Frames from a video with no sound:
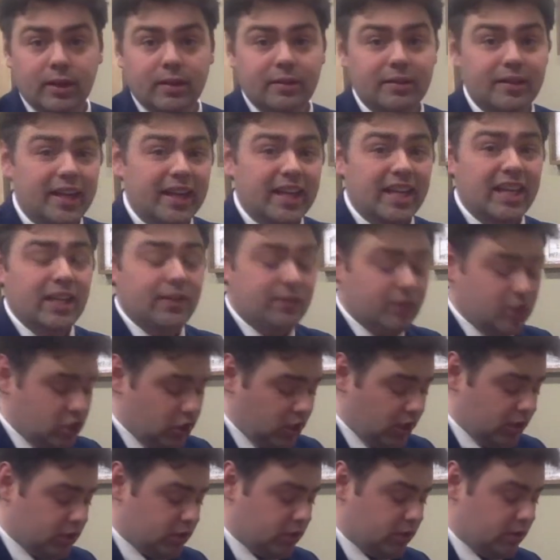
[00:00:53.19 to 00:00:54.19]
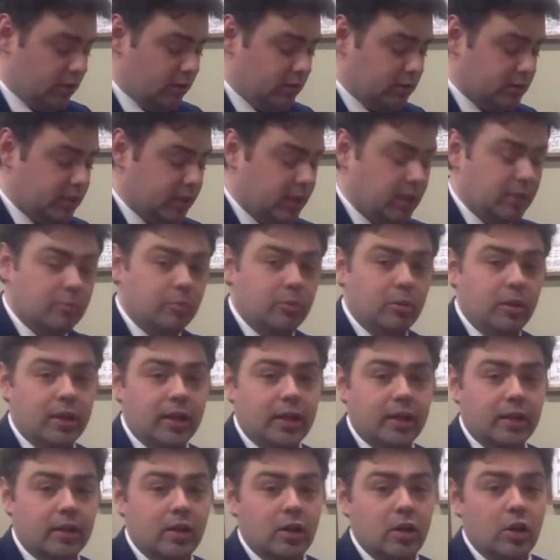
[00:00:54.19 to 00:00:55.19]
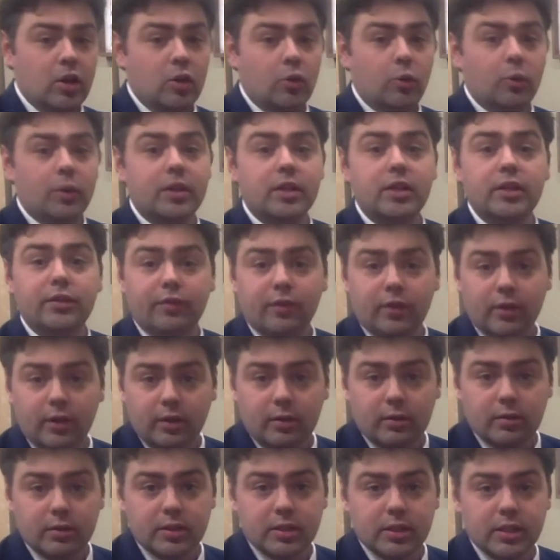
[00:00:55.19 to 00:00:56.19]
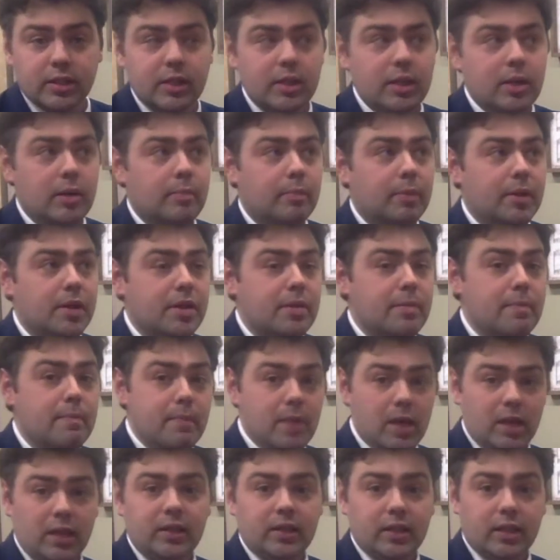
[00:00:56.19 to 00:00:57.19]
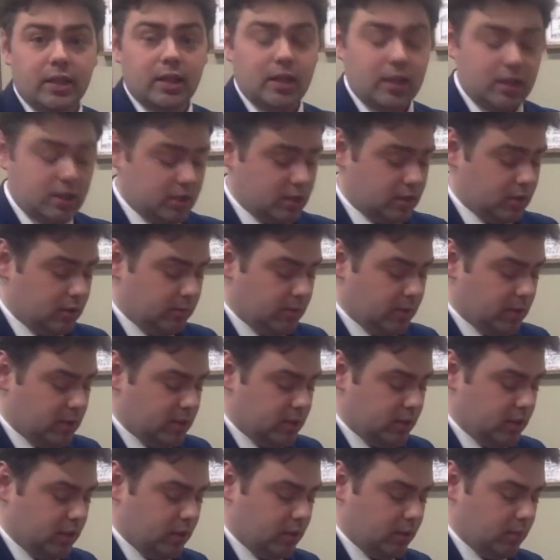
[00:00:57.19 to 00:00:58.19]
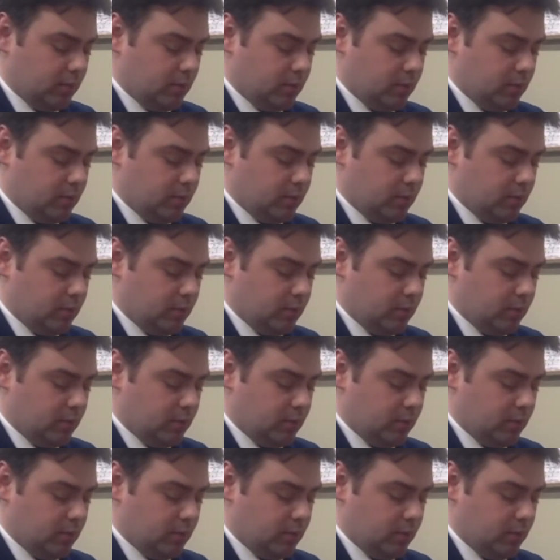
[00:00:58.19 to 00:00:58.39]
And I can even change the notes. I can play it with different notes, but the melody can still be the same.